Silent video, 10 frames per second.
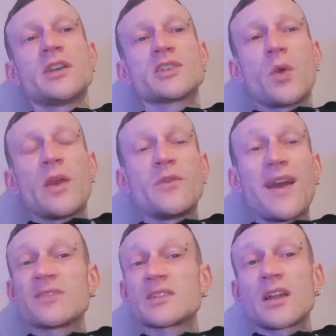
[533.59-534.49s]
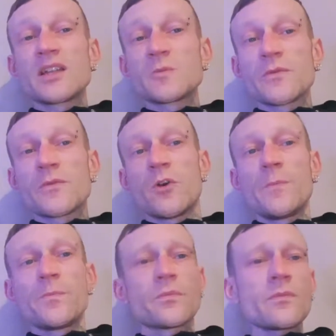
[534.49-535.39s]
So if you haven't done this before,
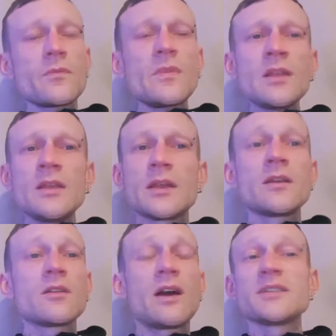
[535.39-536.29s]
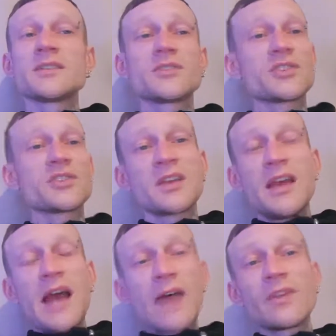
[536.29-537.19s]
yeah, like I said, just
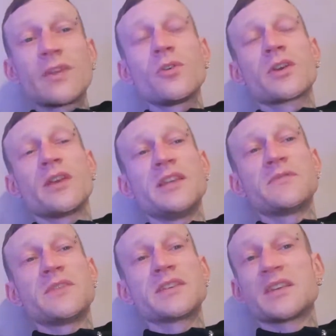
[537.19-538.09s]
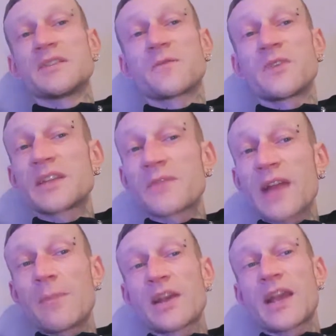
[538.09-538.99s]
have a little look at these things. There's 3 different
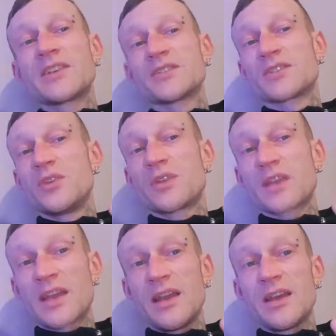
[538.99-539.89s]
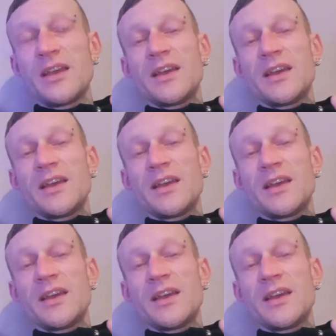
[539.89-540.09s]
applications that you can get.